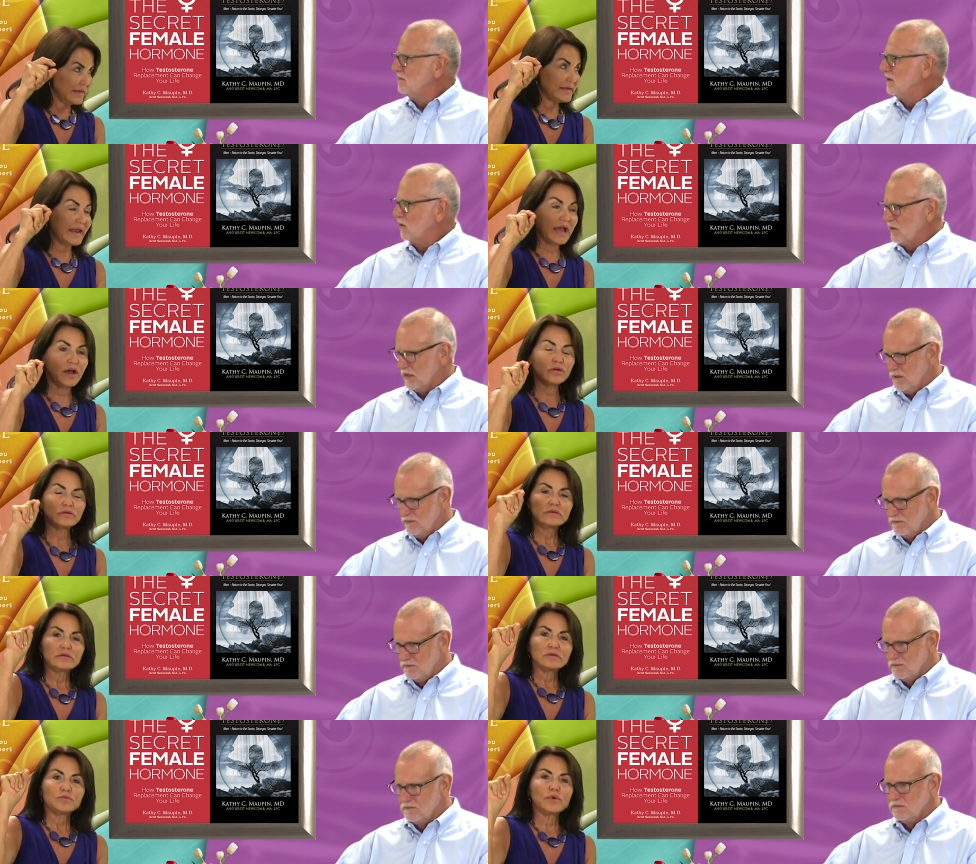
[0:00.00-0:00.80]
Speaker 1: Now,
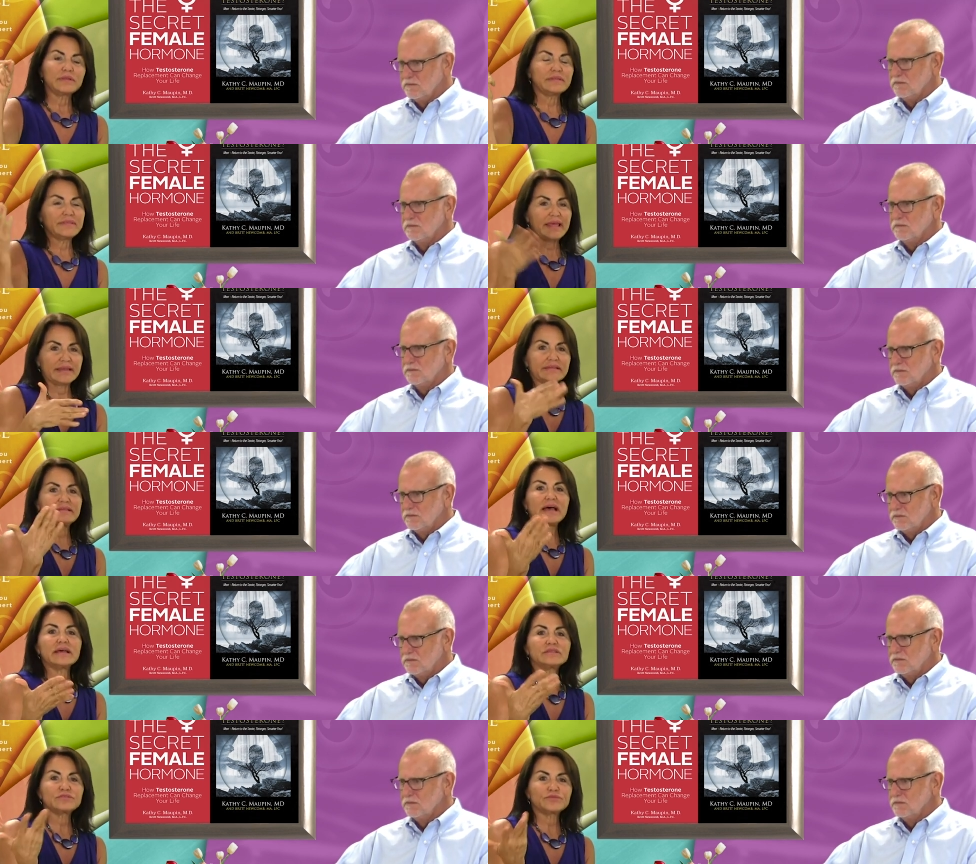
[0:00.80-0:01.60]
what that
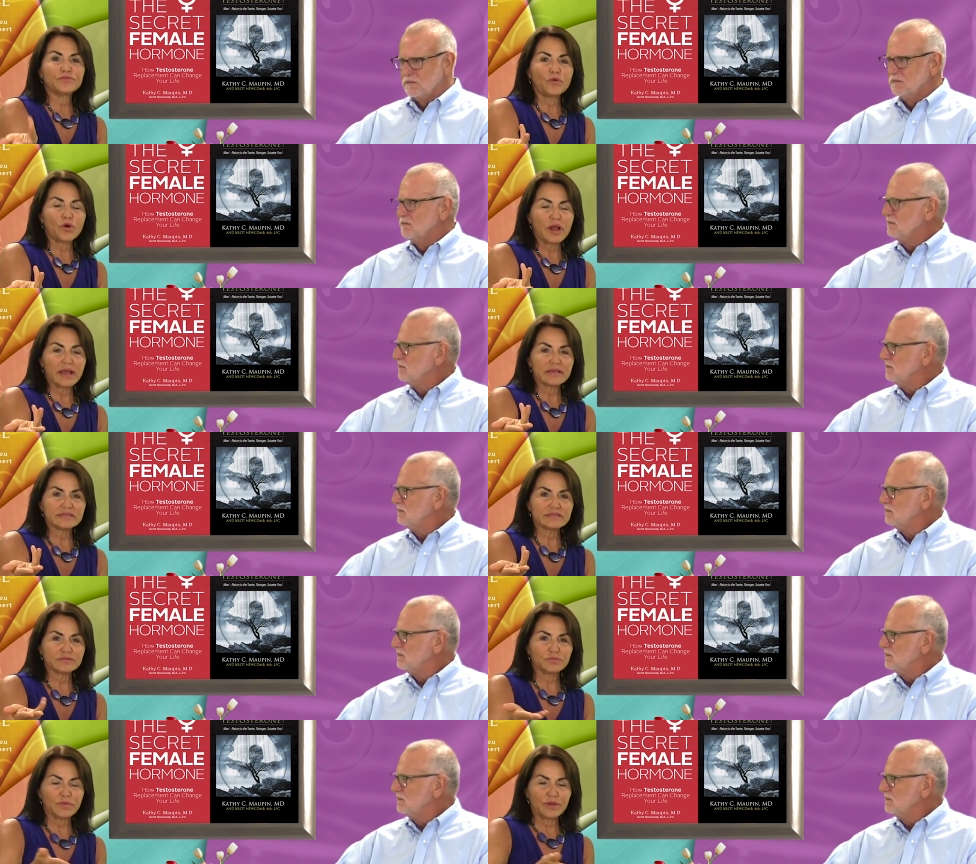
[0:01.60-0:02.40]
does for
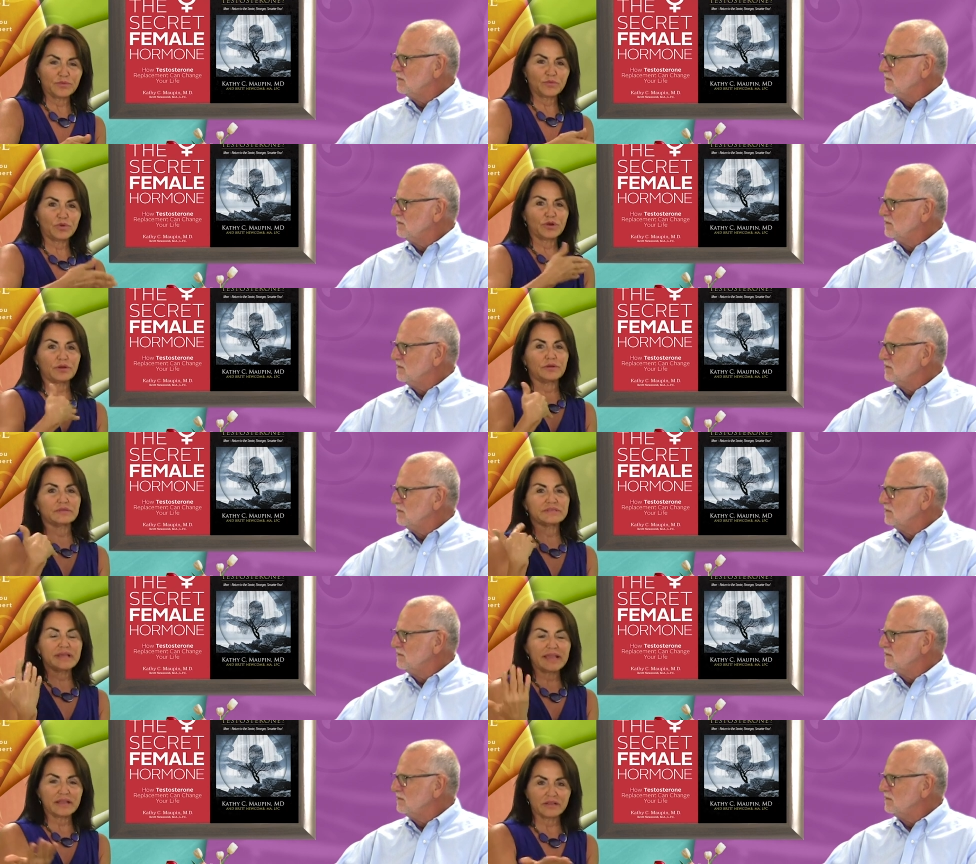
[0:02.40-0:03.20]
us when we're
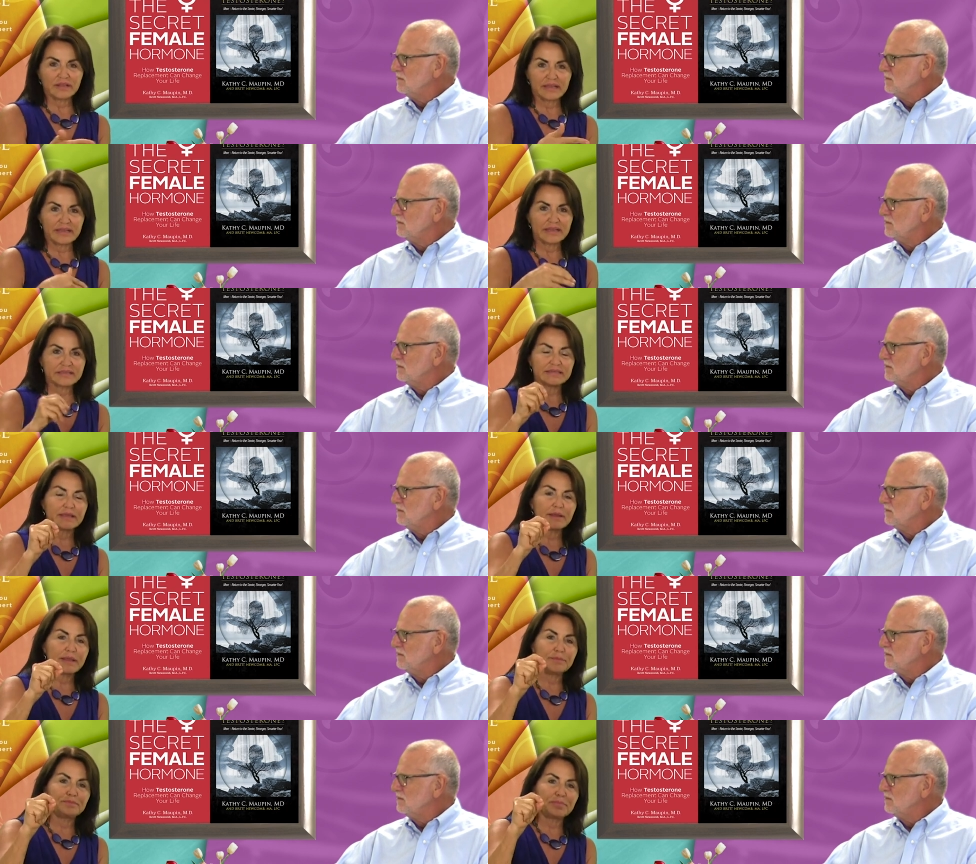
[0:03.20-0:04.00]
cycling is it,
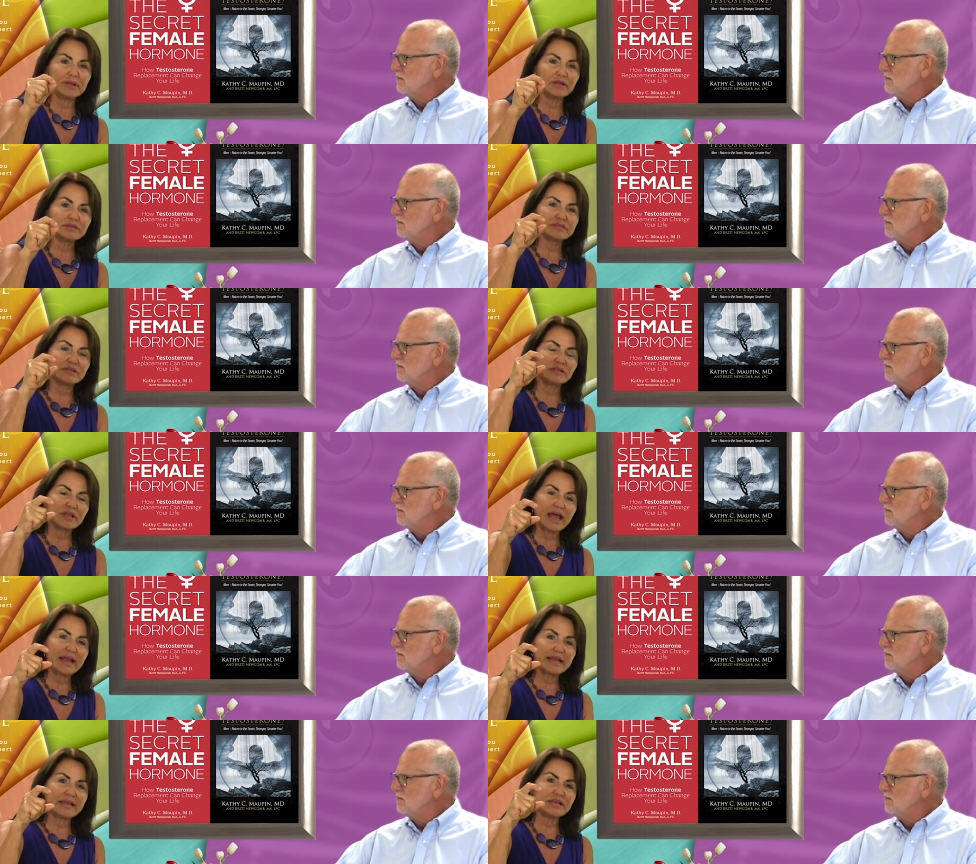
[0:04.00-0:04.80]
it builds a
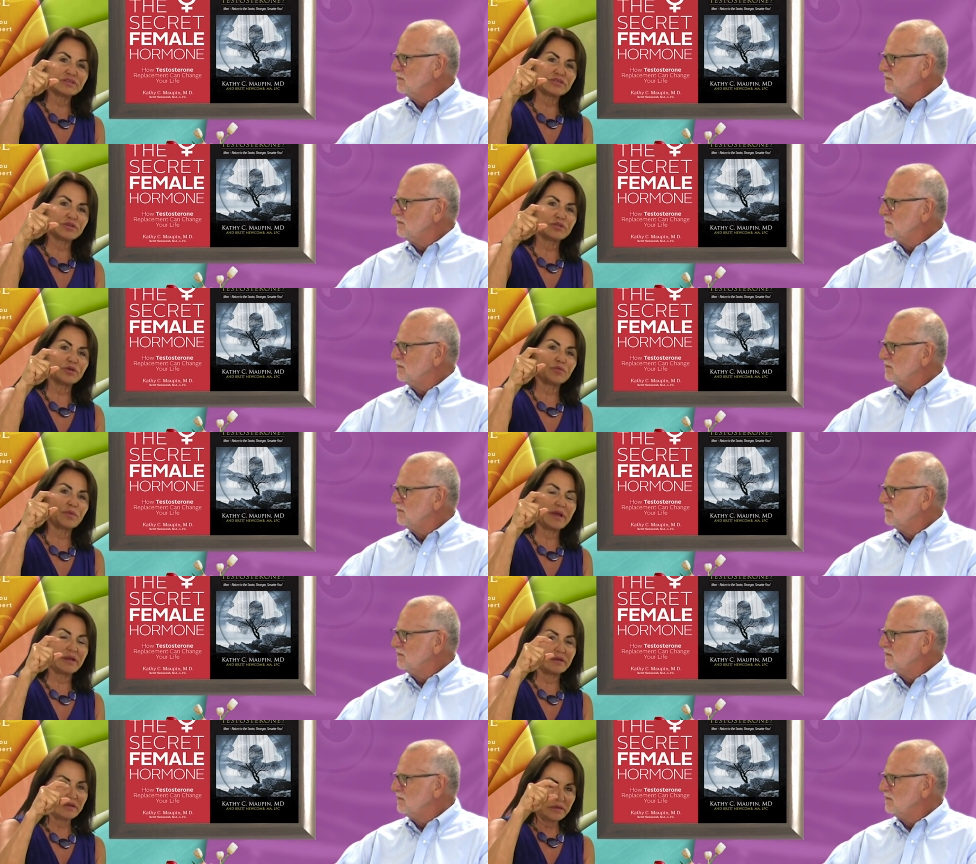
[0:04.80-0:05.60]
lining so that
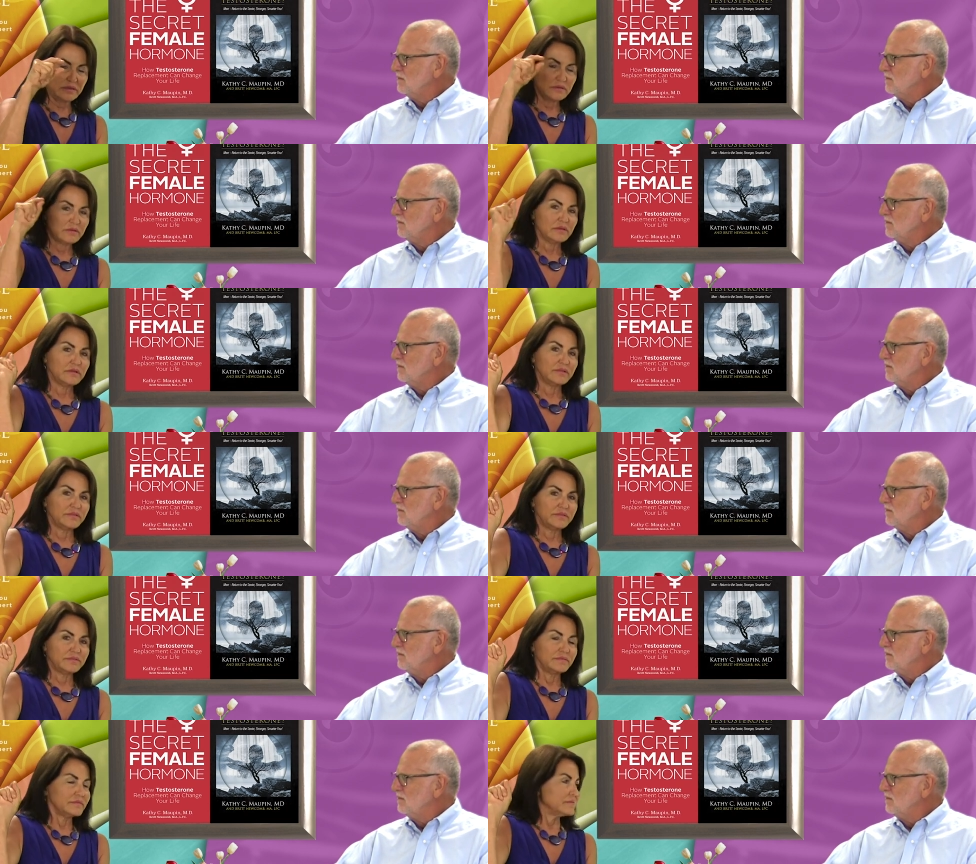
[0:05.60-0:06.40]
when
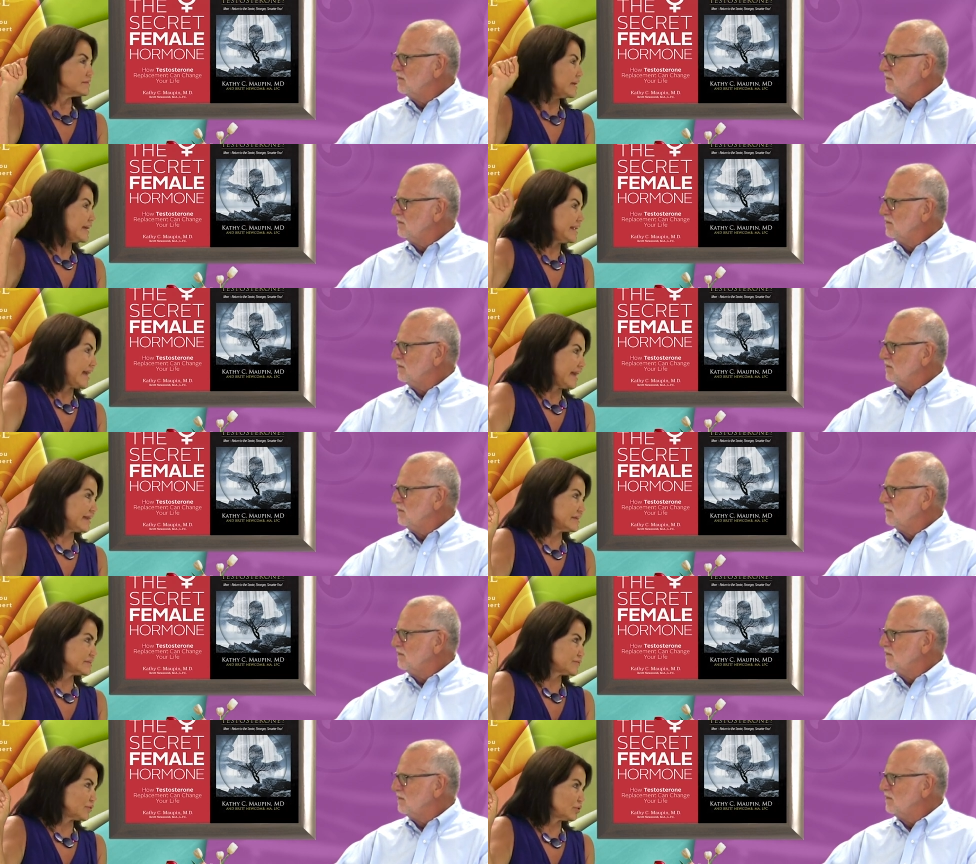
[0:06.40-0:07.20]
an egg is